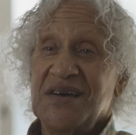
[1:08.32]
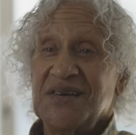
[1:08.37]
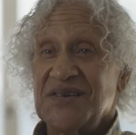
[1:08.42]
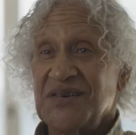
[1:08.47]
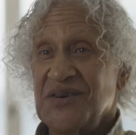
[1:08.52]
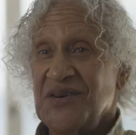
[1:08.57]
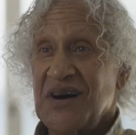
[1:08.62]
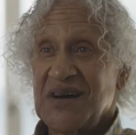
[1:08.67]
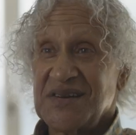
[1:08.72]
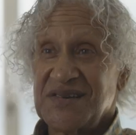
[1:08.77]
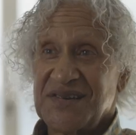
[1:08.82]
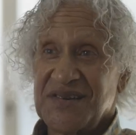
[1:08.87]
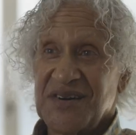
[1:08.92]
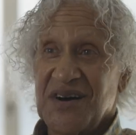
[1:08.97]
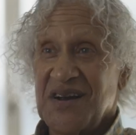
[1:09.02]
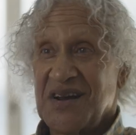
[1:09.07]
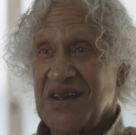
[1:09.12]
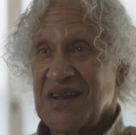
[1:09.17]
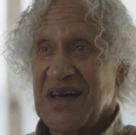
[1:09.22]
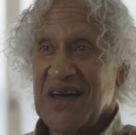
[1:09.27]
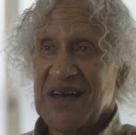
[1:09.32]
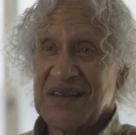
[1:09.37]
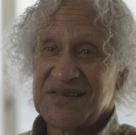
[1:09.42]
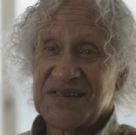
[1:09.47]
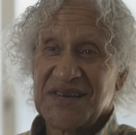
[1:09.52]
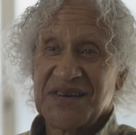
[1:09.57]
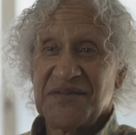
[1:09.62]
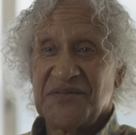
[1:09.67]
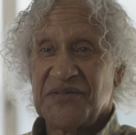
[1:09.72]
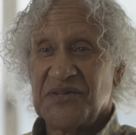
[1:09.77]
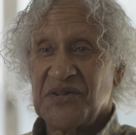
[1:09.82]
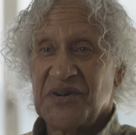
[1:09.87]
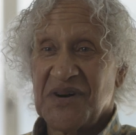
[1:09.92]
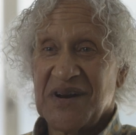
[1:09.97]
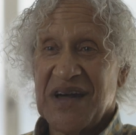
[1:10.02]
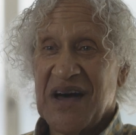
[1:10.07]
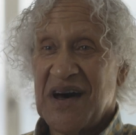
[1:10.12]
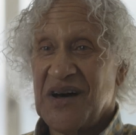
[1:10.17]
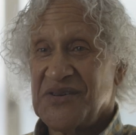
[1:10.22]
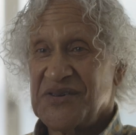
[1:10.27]
so I started asking for
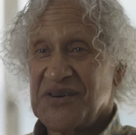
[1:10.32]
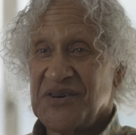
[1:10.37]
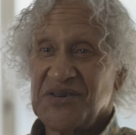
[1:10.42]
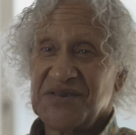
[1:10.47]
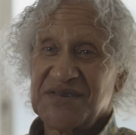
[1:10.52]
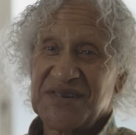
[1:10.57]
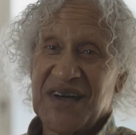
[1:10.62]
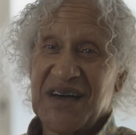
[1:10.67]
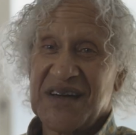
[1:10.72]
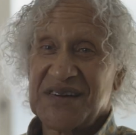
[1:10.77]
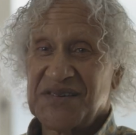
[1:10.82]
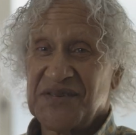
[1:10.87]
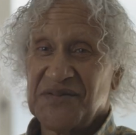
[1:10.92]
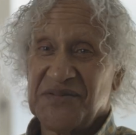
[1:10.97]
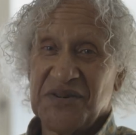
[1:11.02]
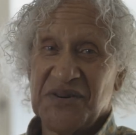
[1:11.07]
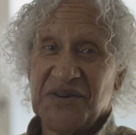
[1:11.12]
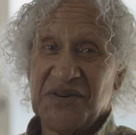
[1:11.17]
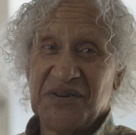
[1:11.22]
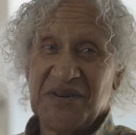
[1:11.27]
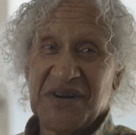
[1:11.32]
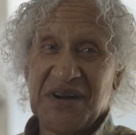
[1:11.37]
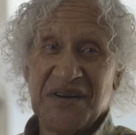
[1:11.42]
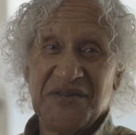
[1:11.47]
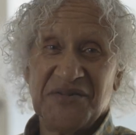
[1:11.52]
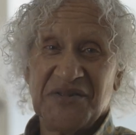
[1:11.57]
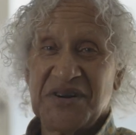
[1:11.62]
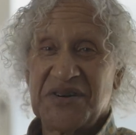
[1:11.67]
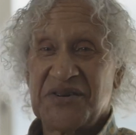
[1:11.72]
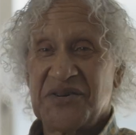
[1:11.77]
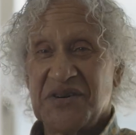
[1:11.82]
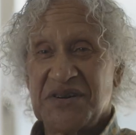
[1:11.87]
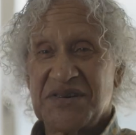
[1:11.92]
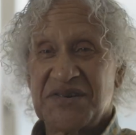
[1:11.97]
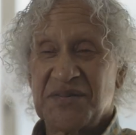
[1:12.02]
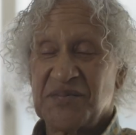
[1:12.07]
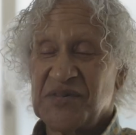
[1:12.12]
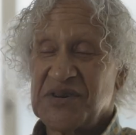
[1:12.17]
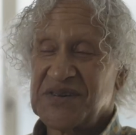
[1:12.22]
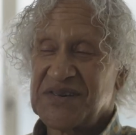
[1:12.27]
an alto saxophone. Every
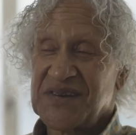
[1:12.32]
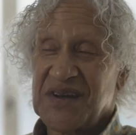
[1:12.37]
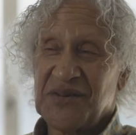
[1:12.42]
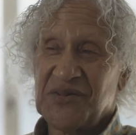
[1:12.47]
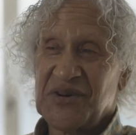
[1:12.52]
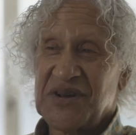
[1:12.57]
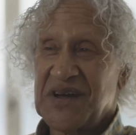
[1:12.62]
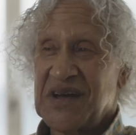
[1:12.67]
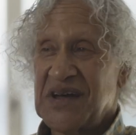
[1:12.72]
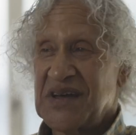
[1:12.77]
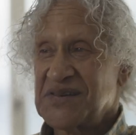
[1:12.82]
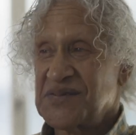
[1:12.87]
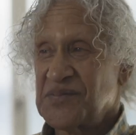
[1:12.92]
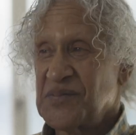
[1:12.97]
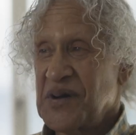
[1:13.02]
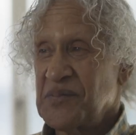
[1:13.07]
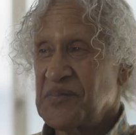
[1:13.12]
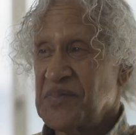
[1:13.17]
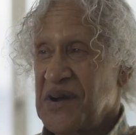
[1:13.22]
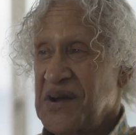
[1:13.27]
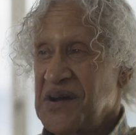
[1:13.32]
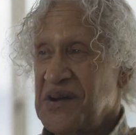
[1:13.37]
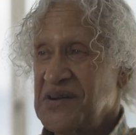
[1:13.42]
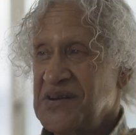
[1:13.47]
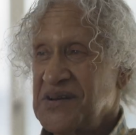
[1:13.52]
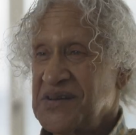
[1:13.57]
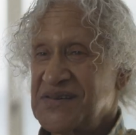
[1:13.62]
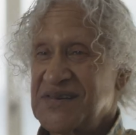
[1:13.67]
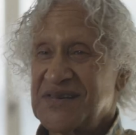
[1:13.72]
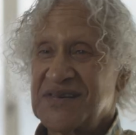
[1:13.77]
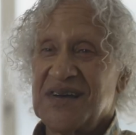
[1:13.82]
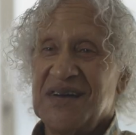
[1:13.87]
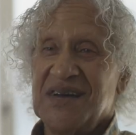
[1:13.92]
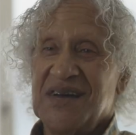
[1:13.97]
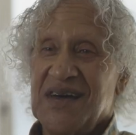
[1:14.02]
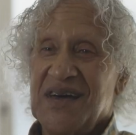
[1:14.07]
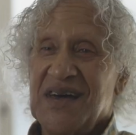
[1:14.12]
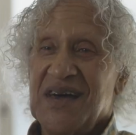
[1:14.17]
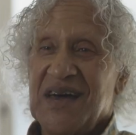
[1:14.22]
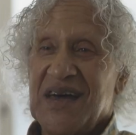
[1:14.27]
Christmas, I would ask my parents.
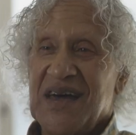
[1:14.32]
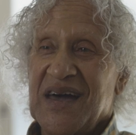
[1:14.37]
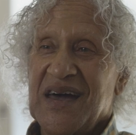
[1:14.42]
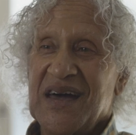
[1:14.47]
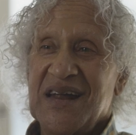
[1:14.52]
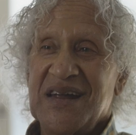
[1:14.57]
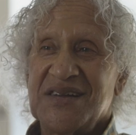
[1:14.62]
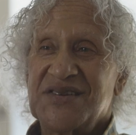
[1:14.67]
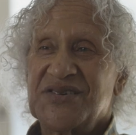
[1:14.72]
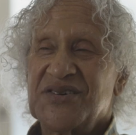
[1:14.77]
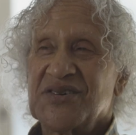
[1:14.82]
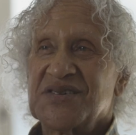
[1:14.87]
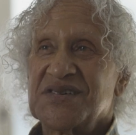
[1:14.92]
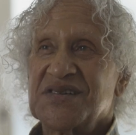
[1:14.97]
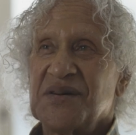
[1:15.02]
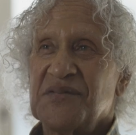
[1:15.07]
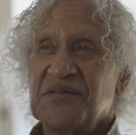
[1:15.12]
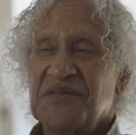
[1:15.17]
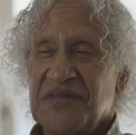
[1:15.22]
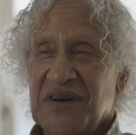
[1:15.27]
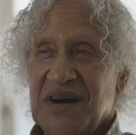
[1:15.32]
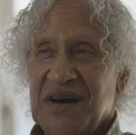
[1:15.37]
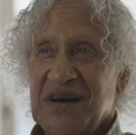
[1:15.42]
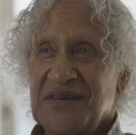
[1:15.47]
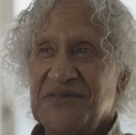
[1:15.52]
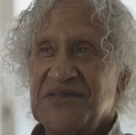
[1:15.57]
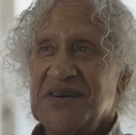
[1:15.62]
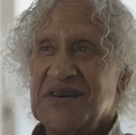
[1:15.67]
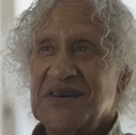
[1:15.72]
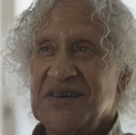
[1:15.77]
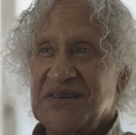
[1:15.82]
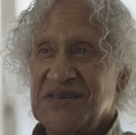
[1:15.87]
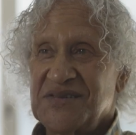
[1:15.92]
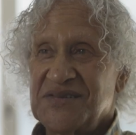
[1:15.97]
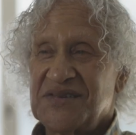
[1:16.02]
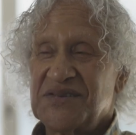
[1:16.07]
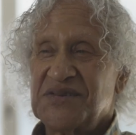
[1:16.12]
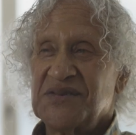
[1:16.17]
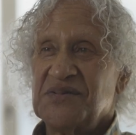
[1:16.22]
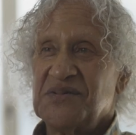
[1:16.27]
And it took them five
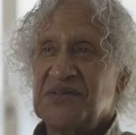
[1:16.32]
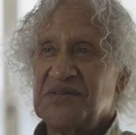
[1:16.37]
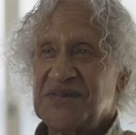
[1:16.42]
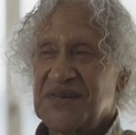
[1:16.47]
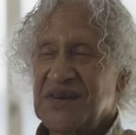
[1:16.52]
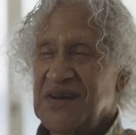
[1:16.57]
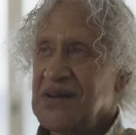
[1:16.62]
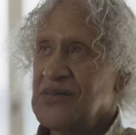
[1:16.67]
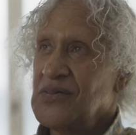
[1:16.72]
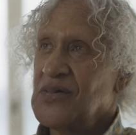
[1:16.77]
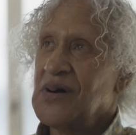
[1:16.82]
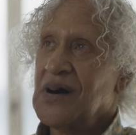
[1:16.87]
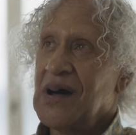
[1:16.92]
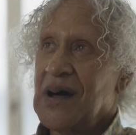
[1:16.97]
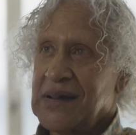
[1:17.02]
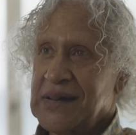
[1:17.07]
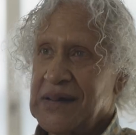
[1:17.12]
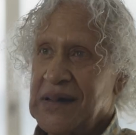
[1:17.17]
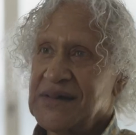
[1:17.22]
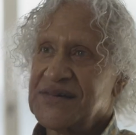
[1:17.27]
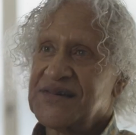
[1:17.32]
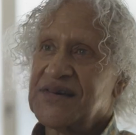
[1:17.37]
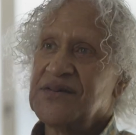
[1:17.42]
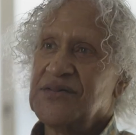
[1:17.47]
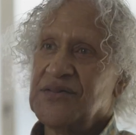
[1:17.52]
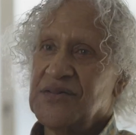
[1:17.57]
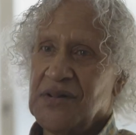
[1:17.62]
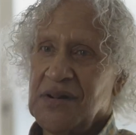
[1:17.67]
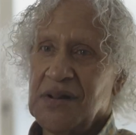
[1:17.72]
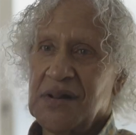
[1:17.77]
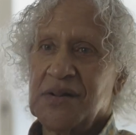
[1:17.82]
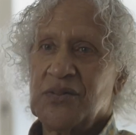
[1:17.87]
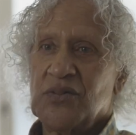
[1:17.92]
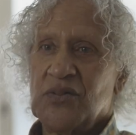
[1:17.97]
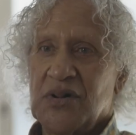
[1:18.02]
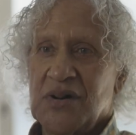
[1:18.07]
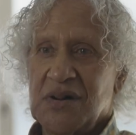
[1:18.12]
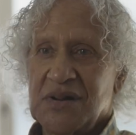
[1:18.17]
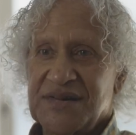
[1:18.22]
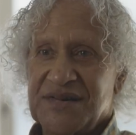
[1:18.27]
years to say, well, I guess he really
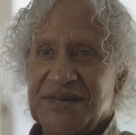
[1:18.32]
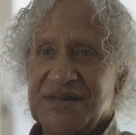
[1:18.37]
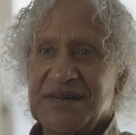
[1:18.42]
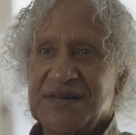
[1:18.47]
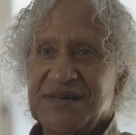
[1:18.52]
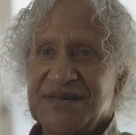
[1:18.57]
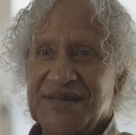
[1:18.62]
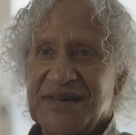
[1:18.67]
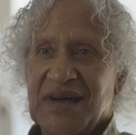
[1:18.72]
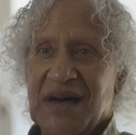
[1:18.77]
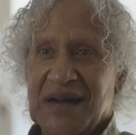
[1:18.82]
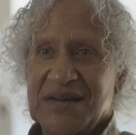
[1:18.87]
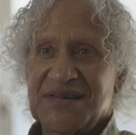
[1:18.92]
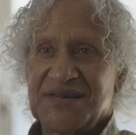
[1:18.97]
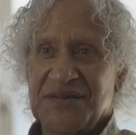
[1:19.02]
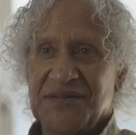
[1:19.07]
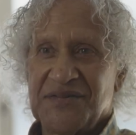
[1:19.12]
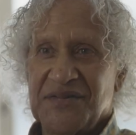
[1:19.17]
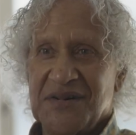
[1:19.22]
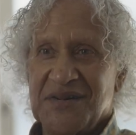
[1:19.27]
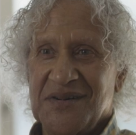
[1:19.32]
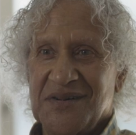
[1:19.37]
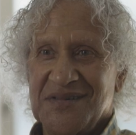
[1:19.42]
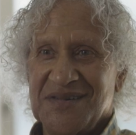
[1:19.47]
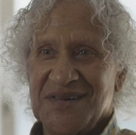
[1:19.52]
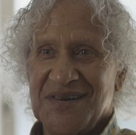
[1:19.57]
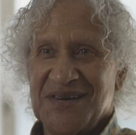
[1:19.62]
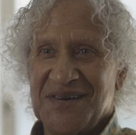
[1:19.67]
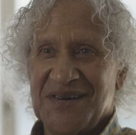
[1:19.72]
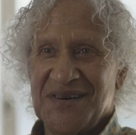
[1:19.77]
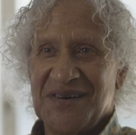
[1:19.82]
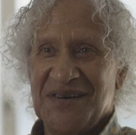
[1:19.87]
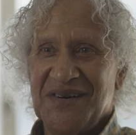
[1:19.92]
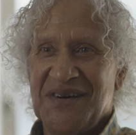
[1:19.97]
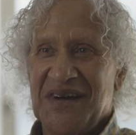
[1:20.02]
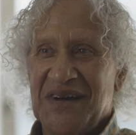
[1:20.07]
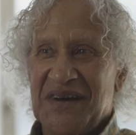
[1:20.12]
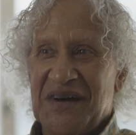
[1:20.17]
wants this saxophone, you know.